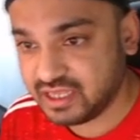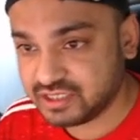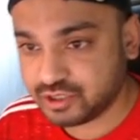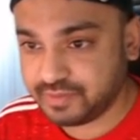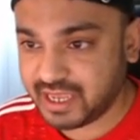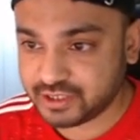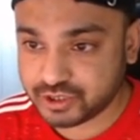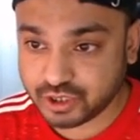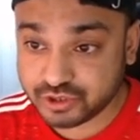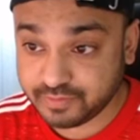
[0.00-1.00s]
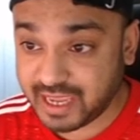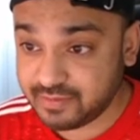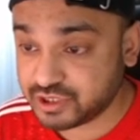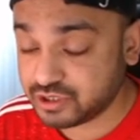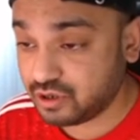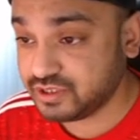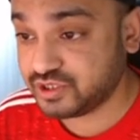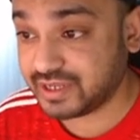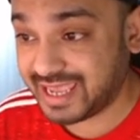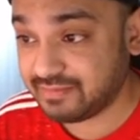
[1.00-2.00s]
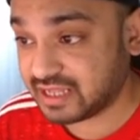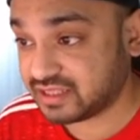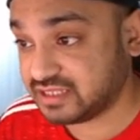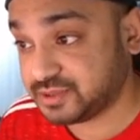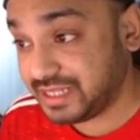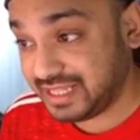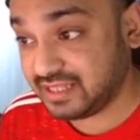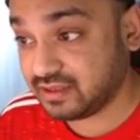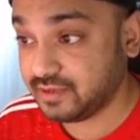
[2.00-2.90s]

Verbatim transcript: So be it, so to be able to go into a game like this feeling,